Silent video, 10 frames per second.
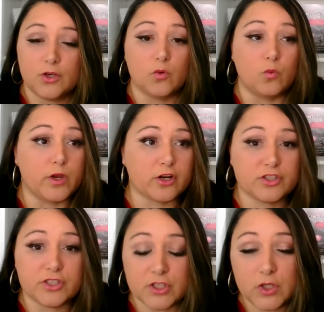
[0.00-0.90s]
we are
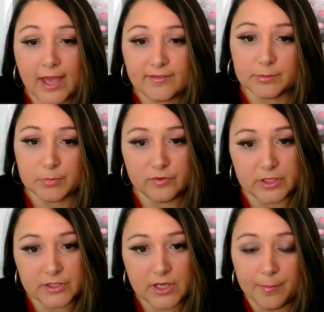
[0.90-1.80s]
still having
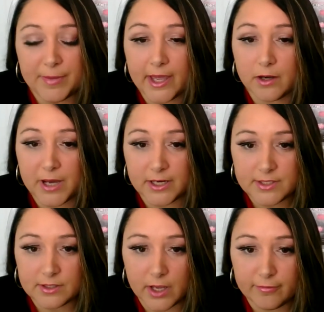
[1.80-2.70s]
movies coming out about
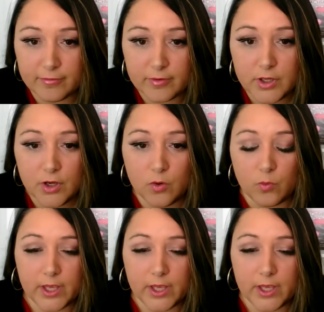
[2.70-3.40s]
his life? We